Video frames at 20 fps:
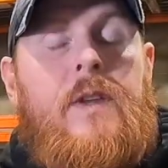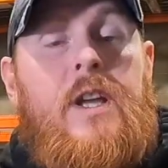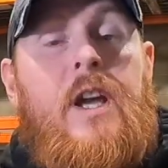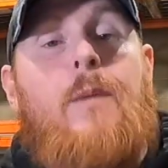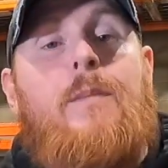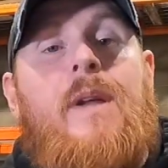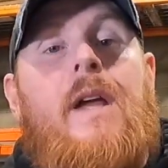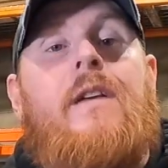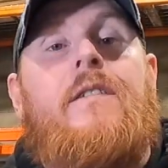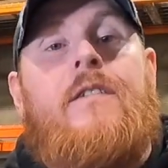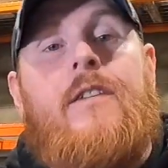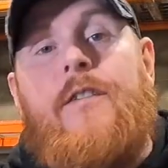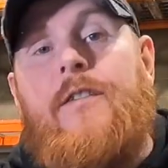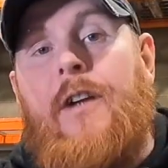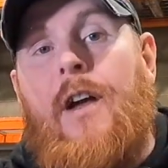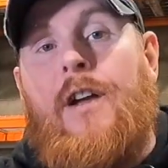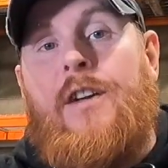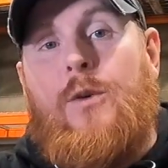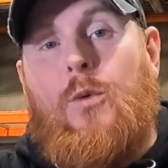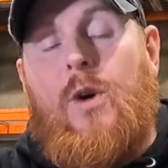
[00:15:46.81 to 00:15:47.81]
The uptake's
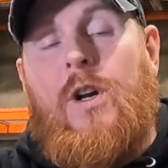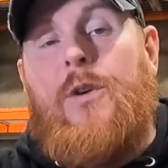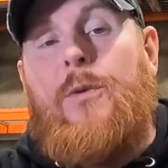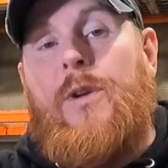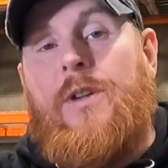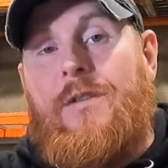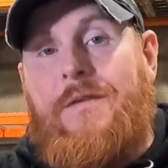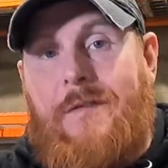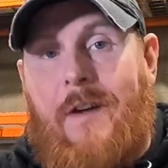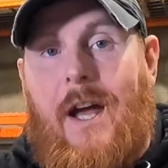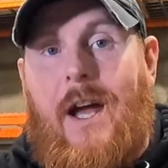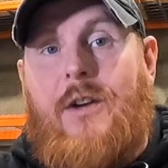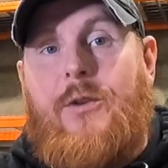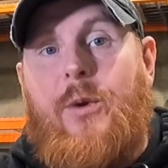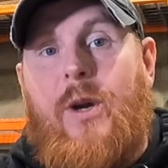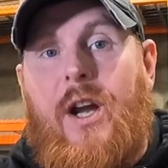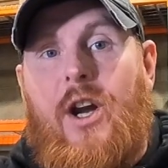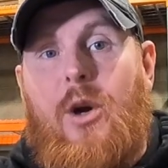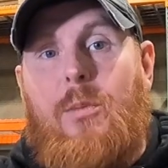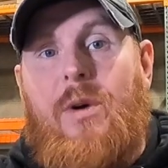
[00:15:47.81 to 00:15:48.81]
designed to work with the
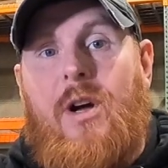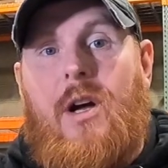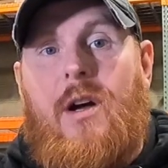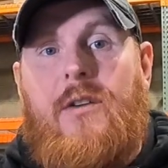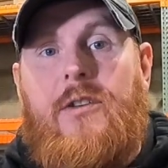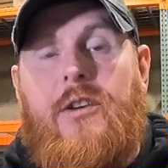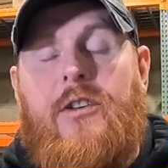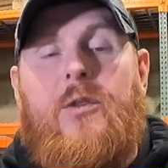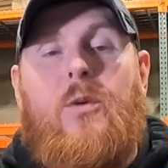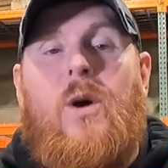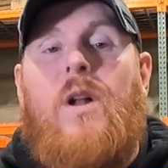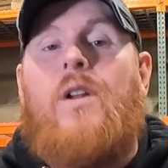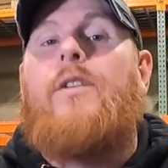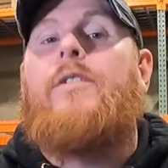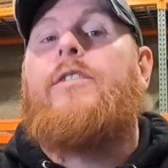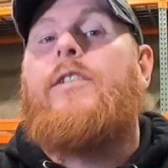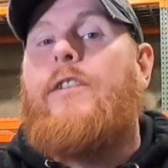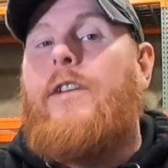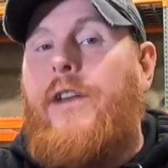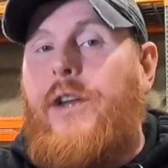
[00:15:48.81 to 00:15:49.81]
factory airbox as well
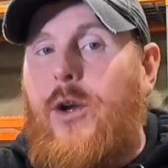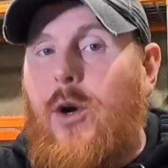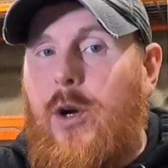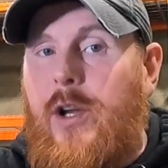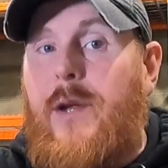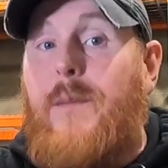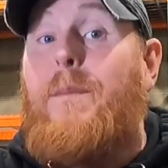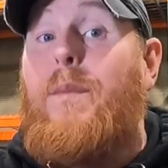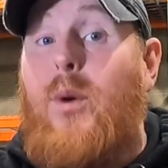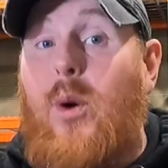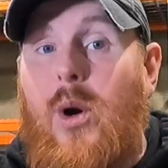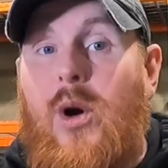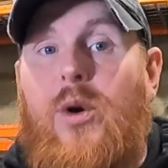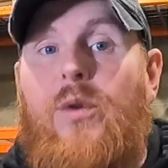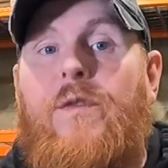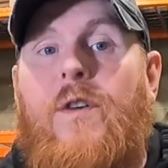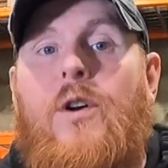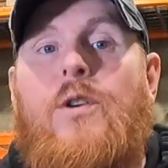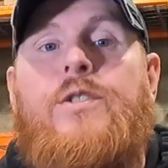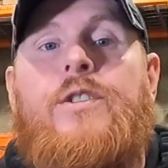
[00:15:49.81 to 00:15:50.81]
as the T R D
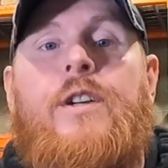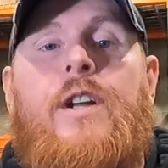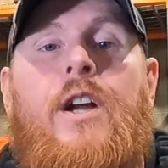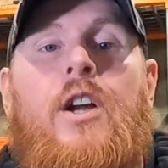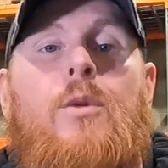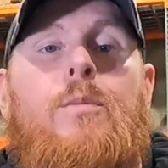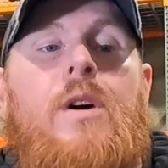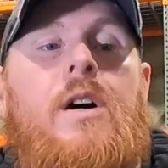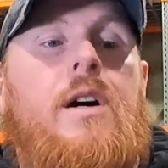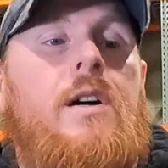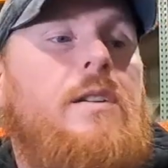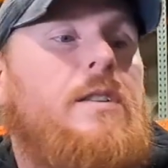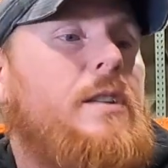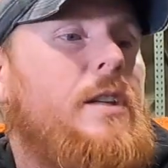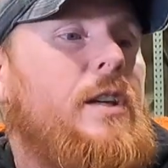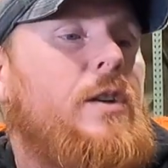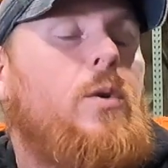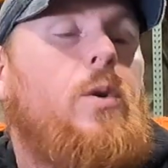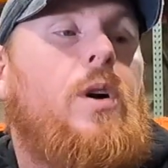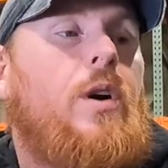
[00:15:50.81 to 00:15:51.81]
Pro version
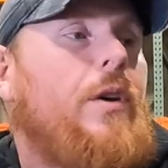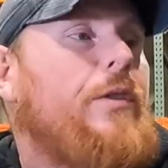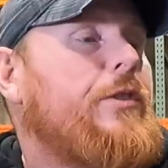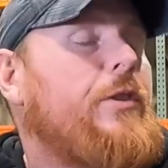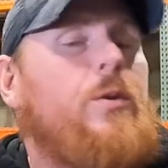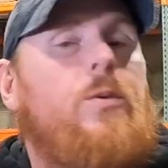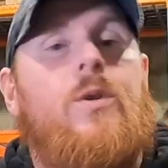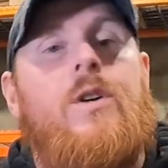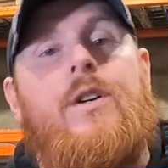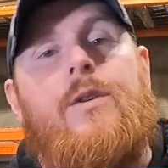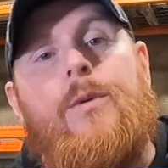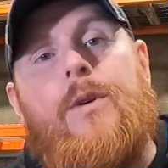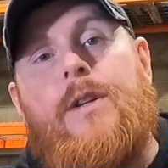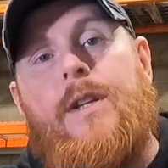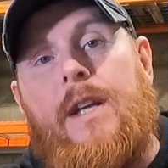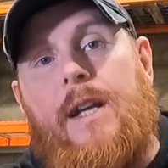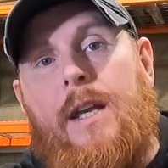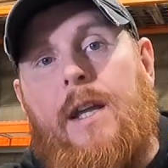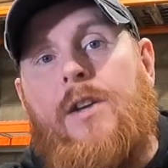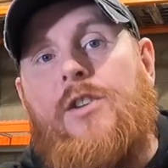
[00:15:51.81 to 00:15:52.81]
airbox. It'll also work
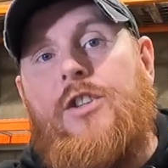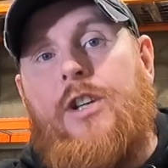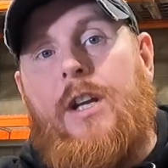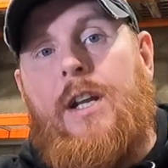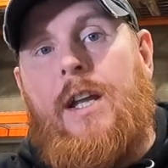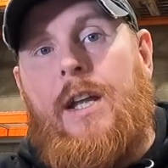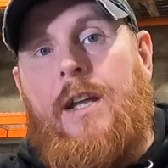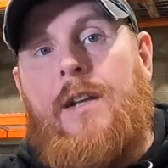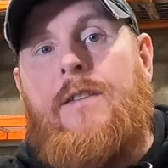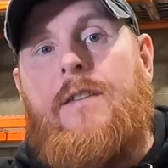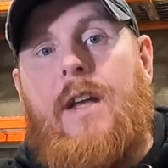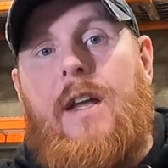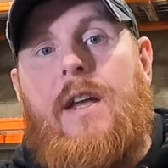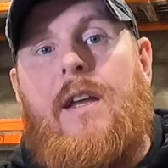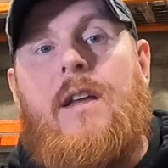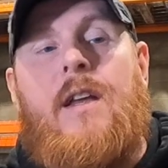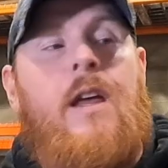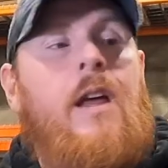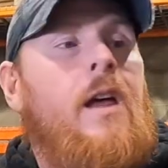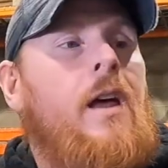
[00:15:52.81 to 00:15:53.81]
with the engine
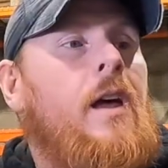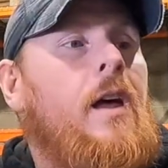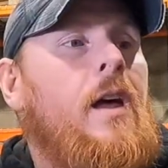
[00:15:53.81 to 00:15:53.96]
intake.